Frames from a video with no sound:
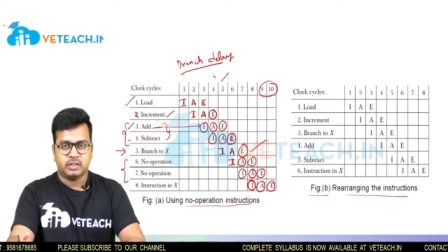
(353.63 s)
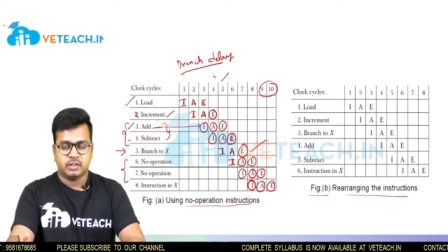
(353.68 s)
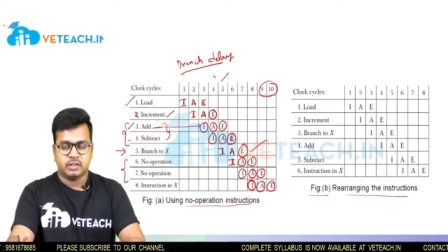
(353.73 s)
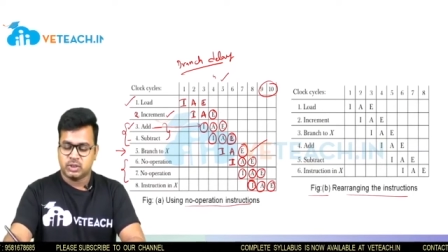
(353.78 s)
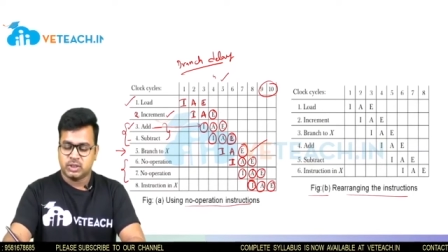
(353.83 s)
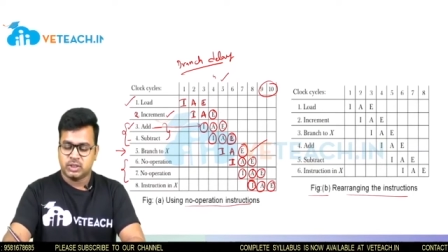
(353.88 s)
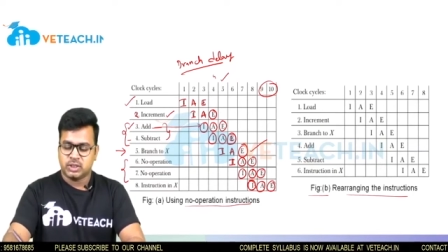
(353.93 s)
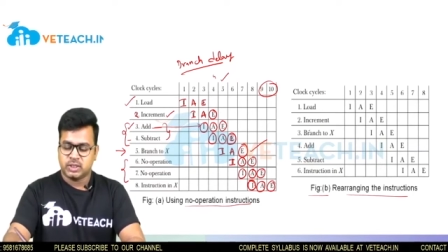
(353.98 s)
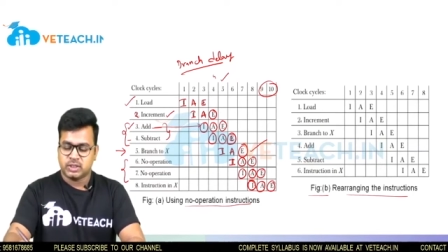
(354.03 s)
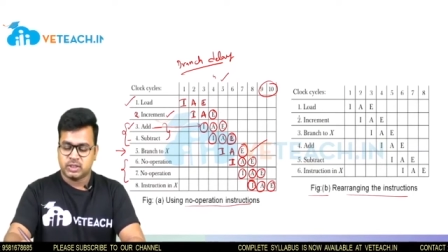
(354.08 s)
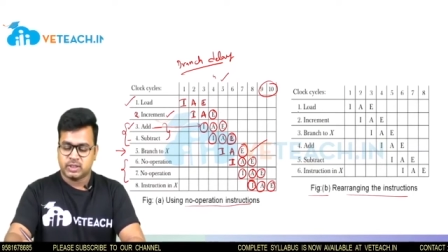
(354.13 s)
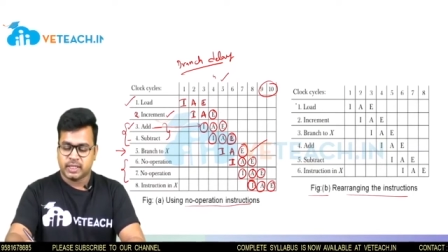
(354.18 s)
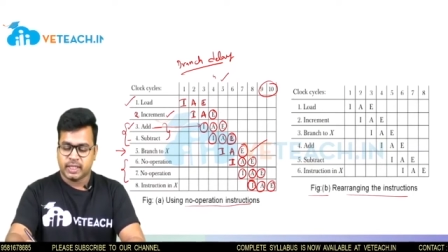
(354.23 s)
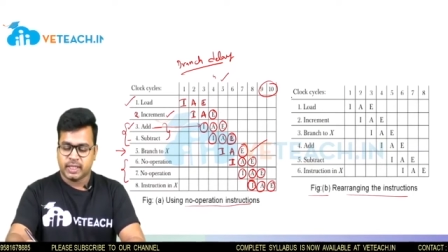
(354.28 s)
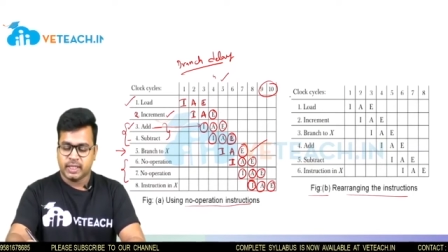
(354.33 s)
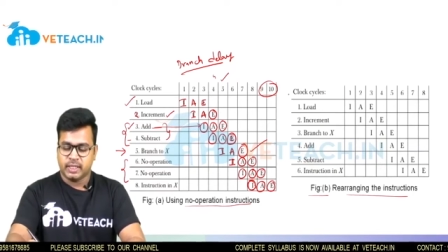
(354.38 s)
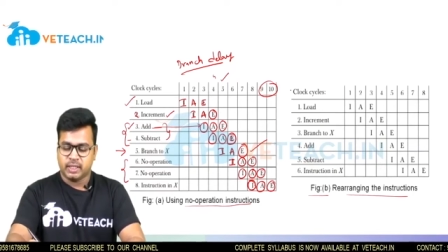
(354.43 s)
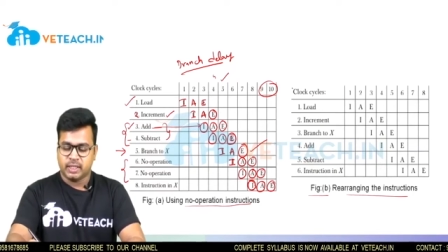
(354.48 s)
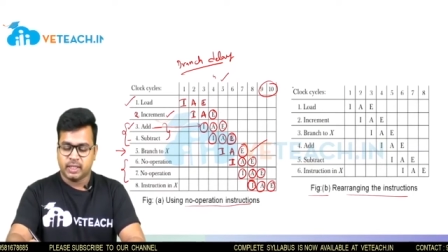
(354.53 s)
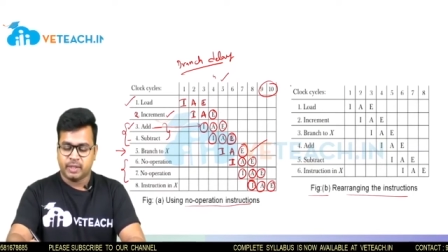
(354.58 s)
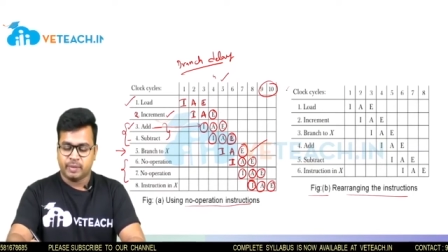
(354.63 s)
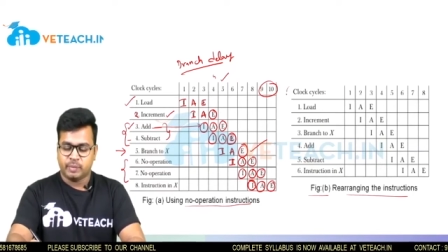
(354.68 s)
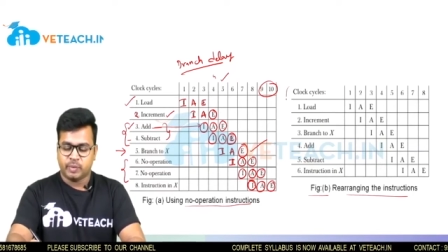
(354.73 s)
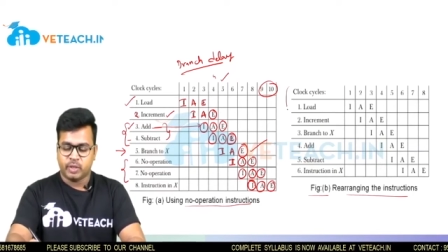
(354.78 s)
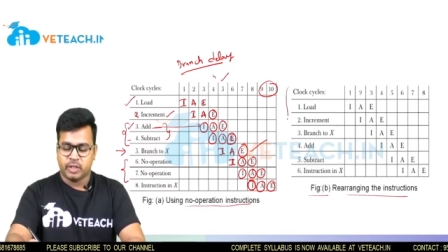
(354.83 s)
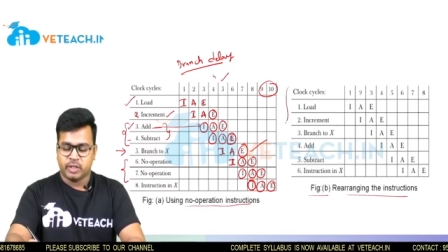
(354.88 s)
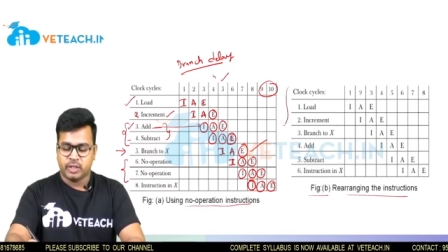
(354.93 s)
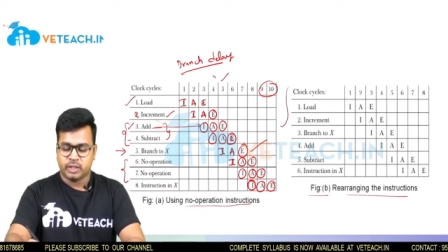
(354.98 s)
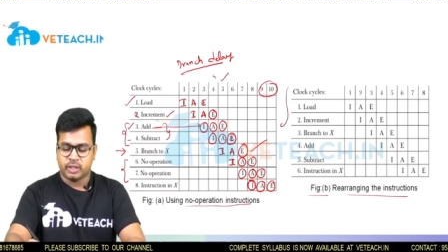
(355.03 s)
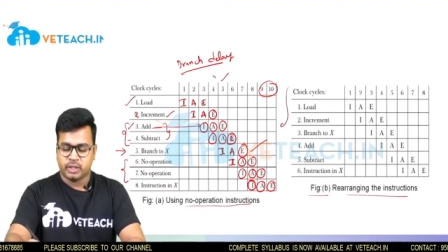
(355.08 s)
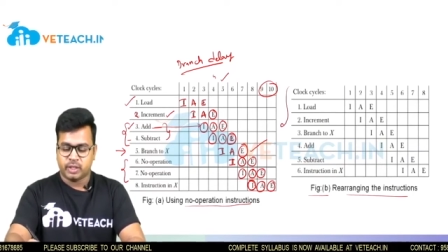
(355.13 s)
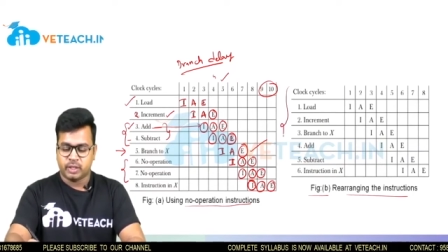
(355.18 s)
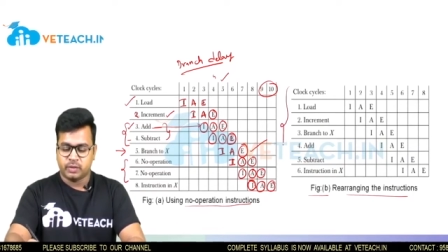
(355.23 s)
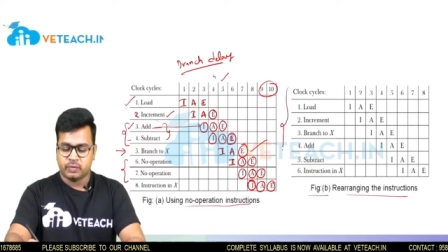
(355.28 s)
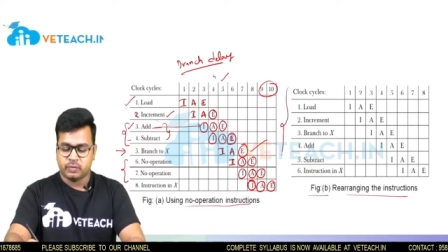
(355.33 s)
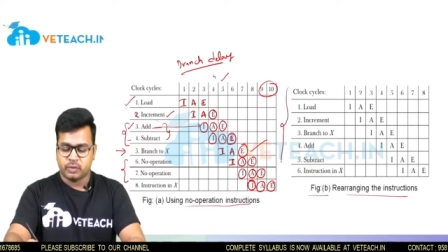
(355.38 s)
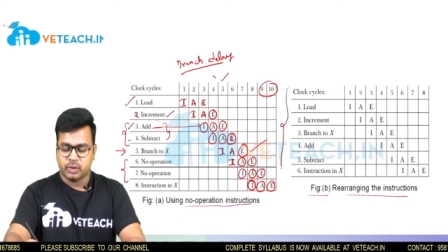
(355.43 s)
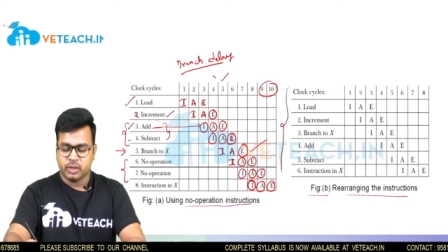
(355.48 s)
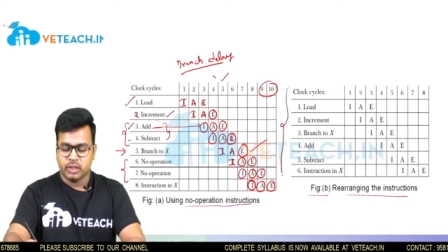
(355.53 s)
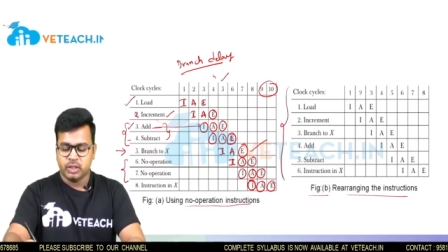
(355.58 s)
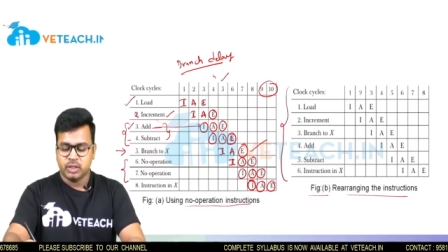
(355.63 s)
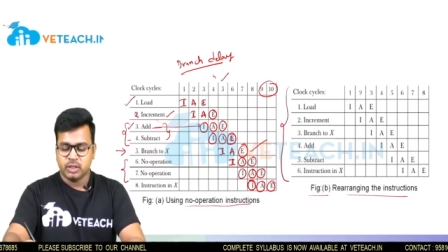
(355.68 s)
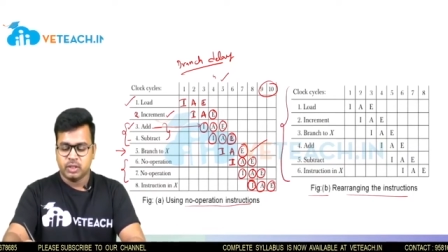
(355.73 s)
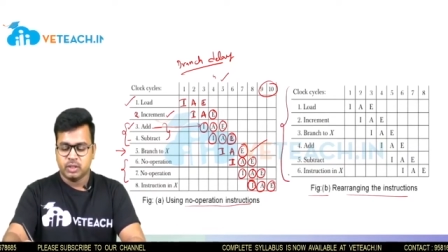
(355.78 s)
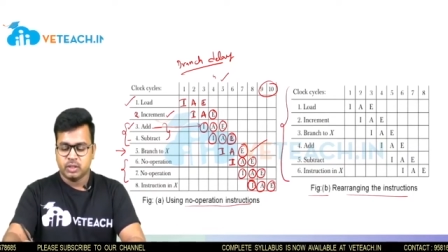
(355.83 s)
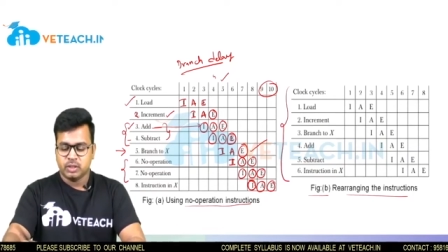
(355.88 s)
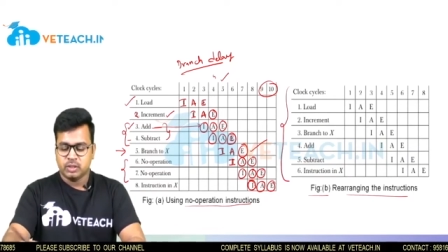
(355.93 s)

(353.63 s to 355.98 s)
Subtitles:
See the second table here carefully.